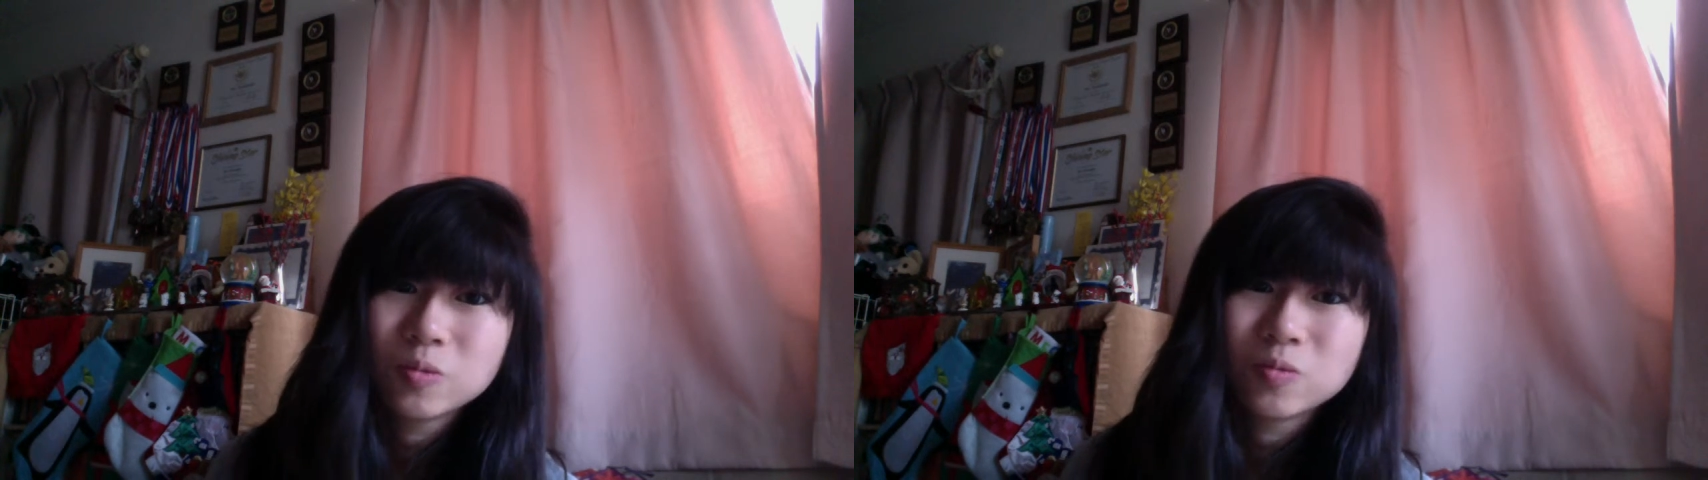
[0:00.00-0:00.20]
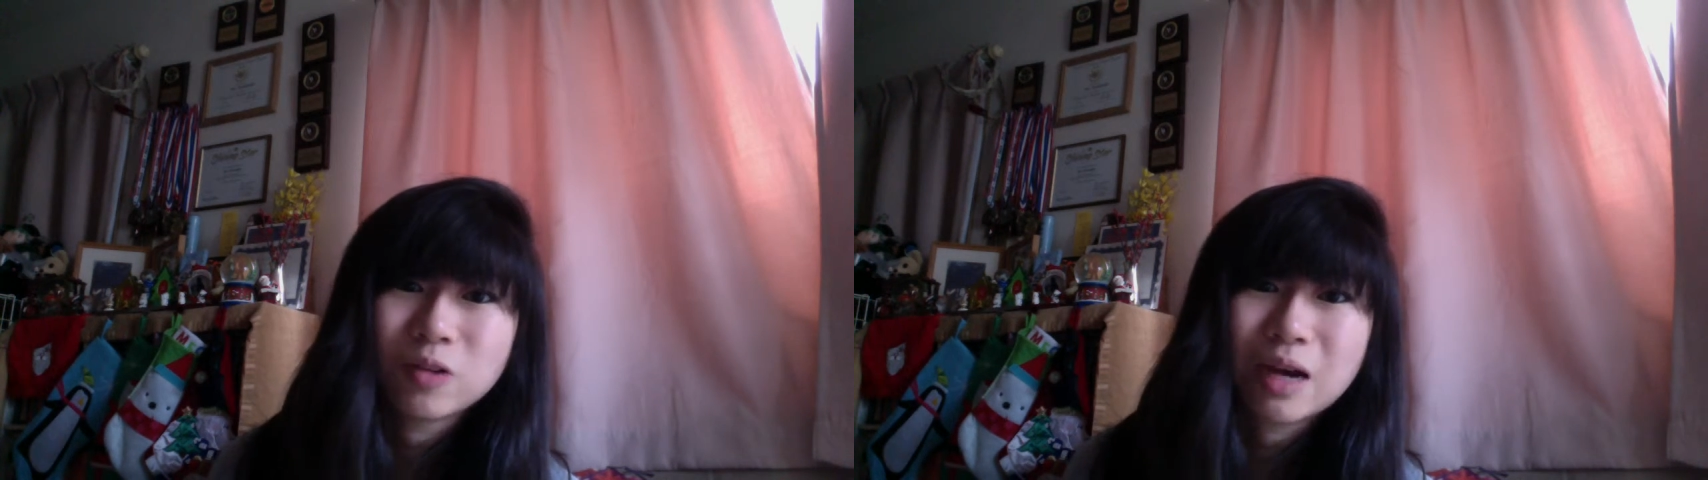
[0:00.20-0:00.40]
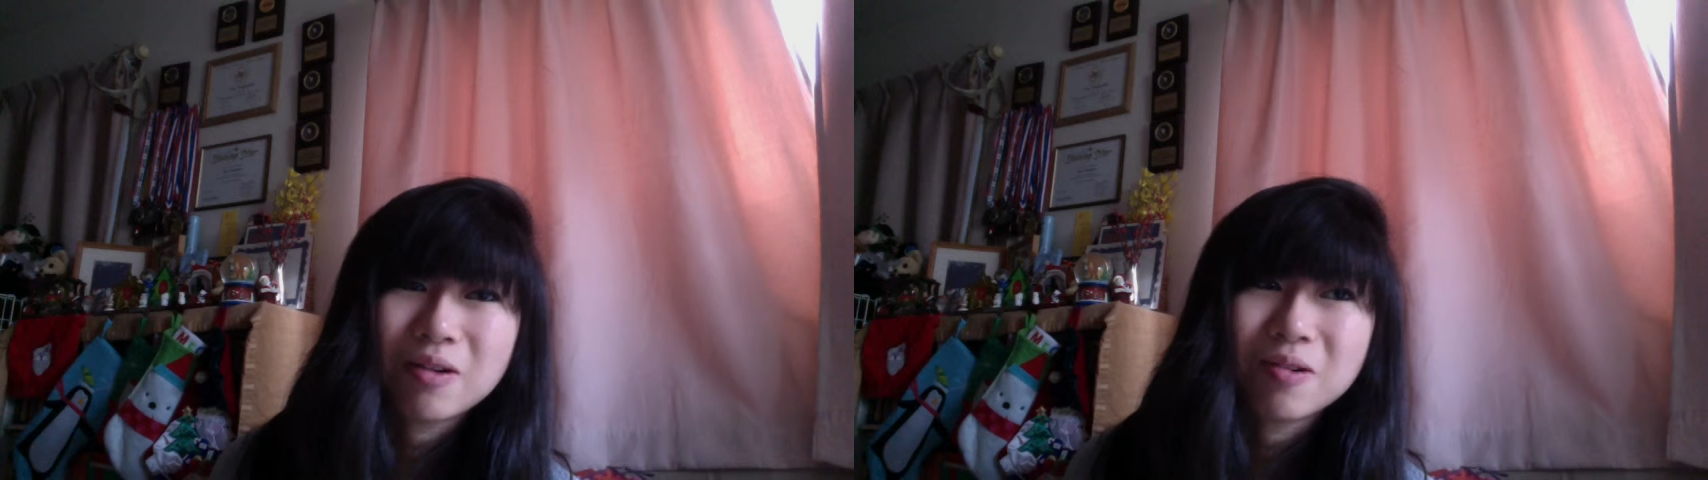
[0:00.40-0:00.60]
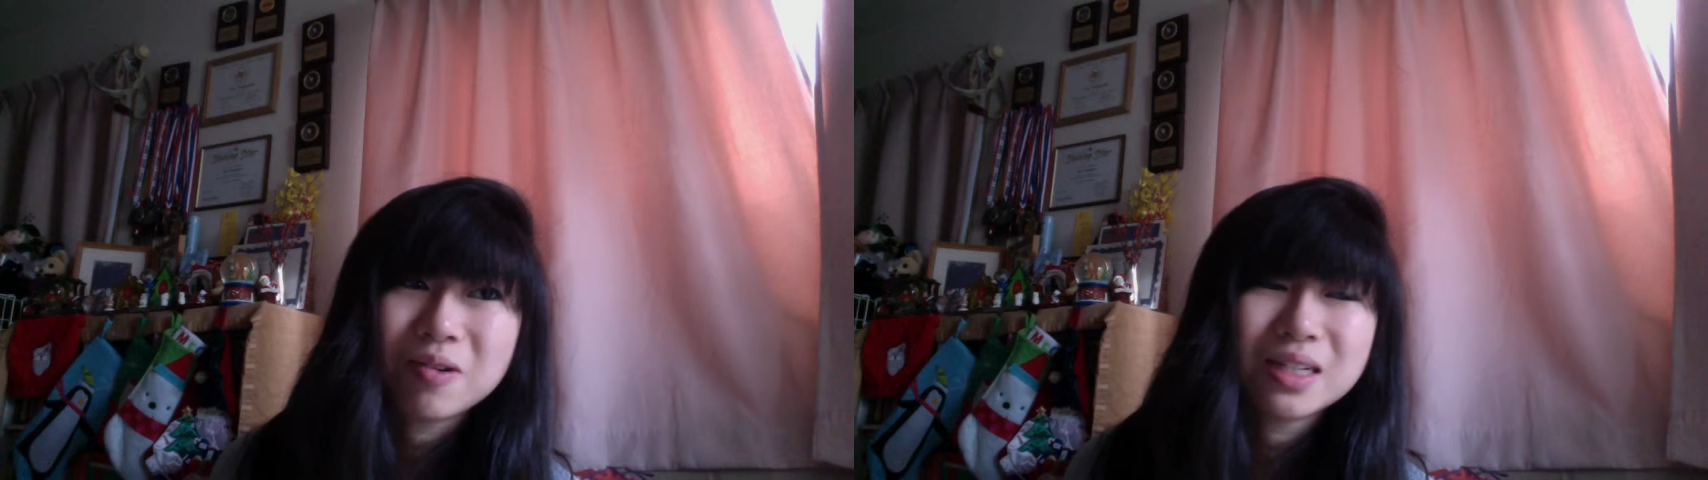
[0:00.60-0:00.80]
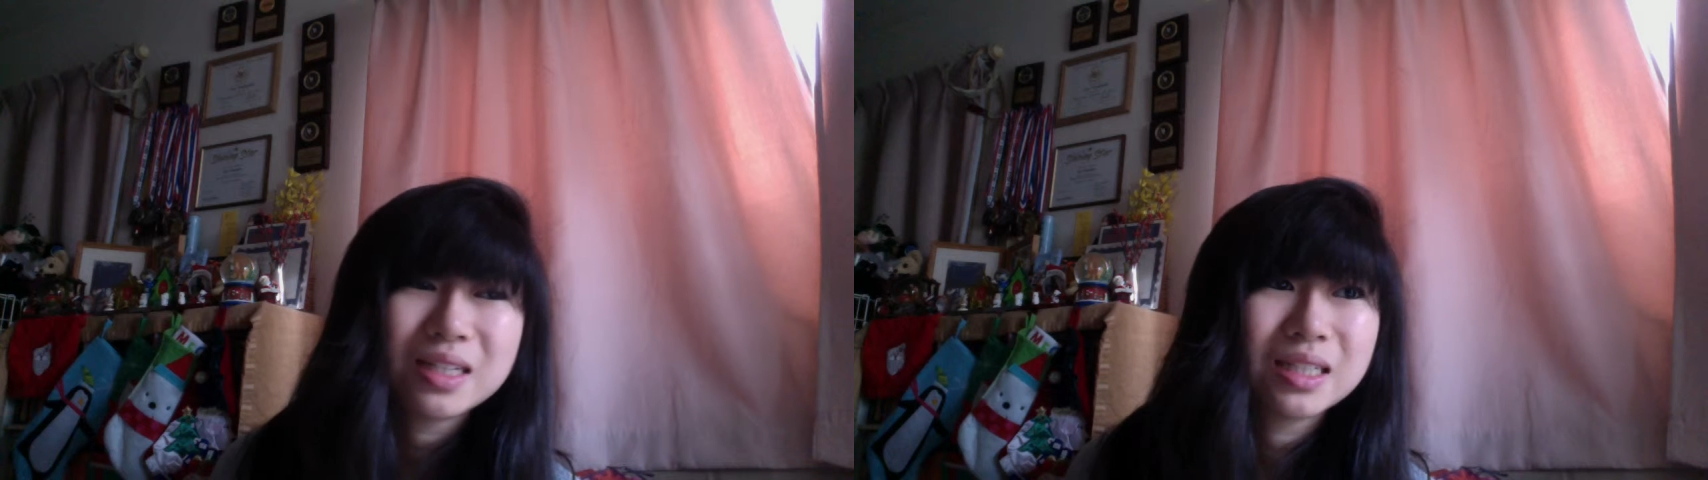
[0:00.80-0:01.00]
Wow.
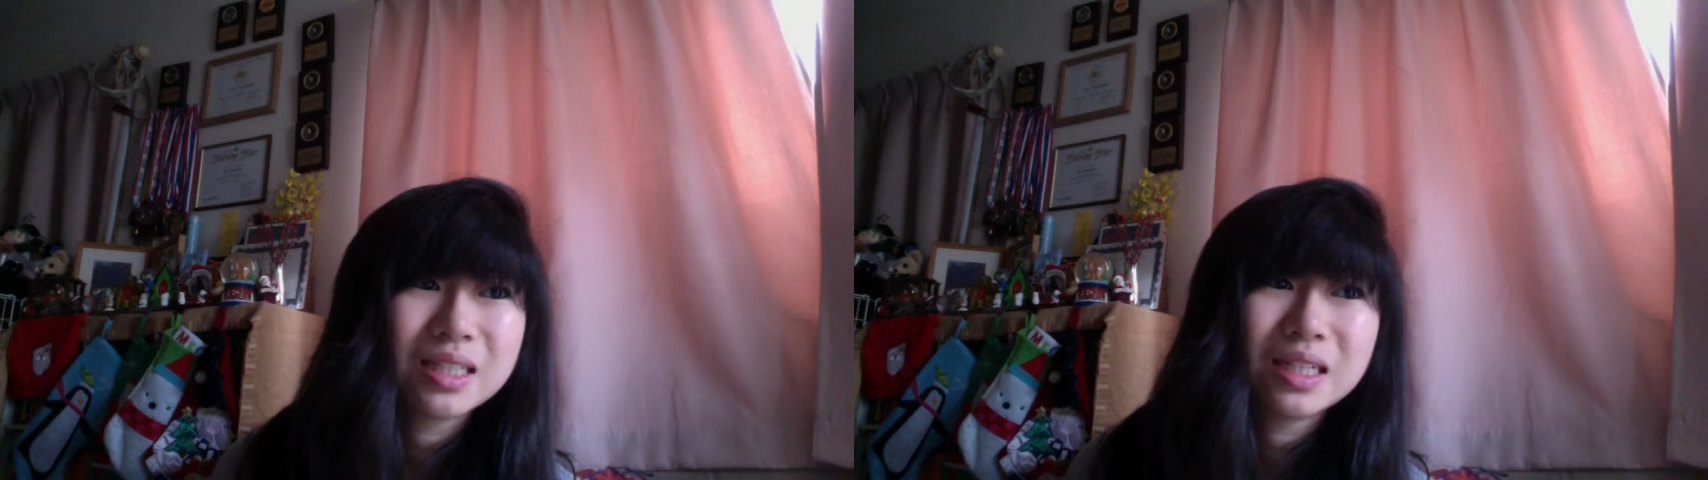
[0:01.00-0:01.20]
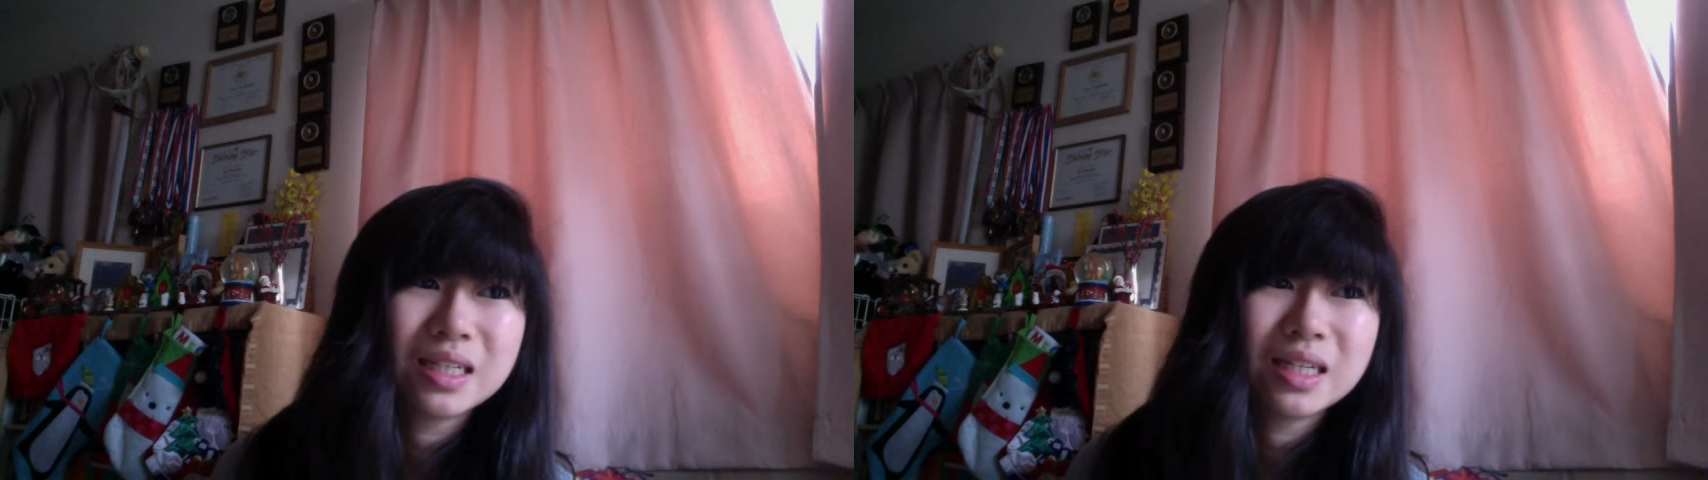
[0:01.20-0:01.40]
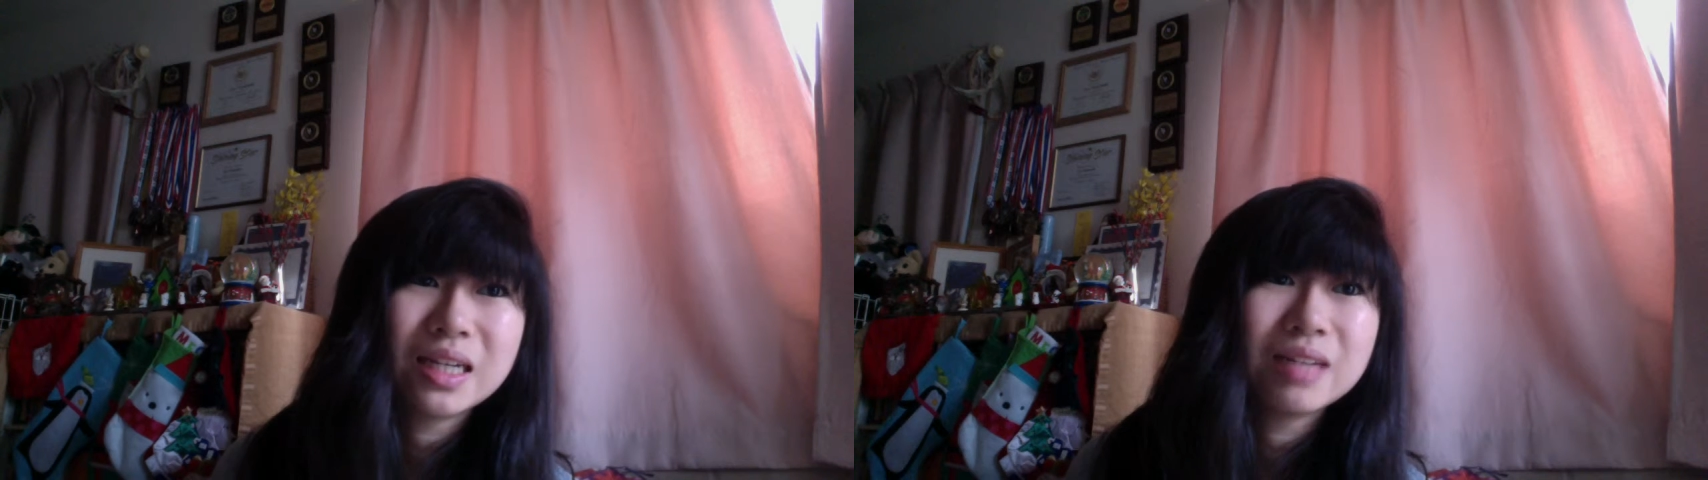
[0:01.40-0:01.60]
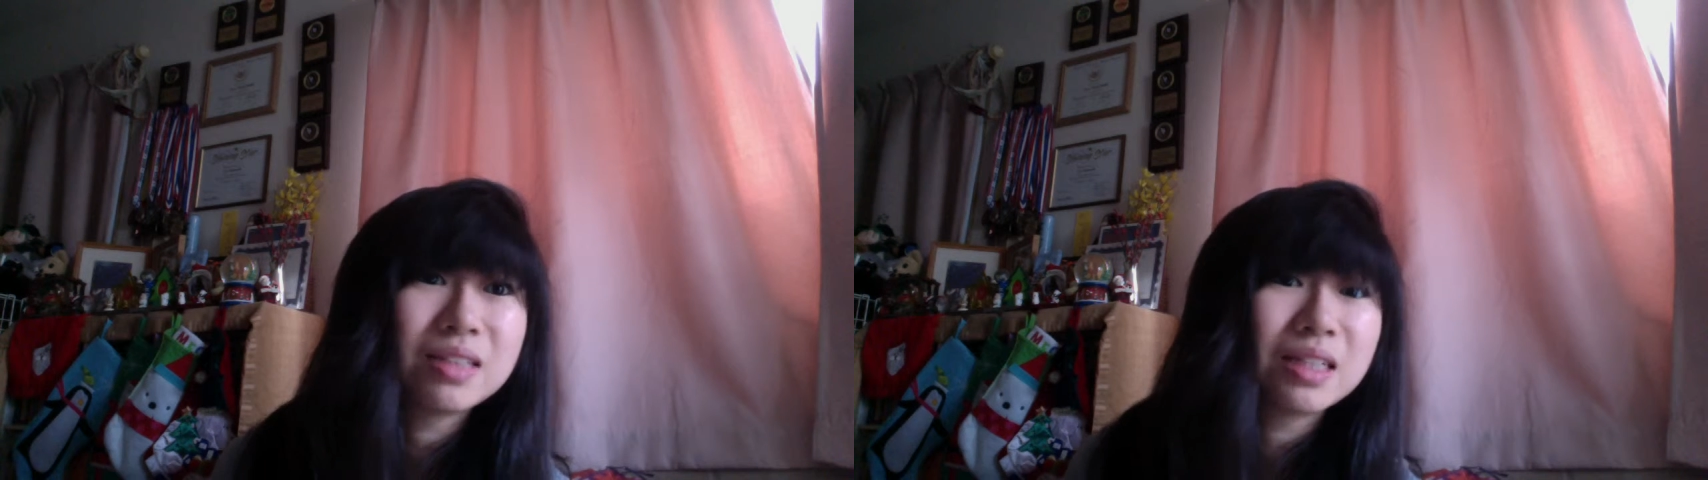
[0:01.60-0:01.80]
And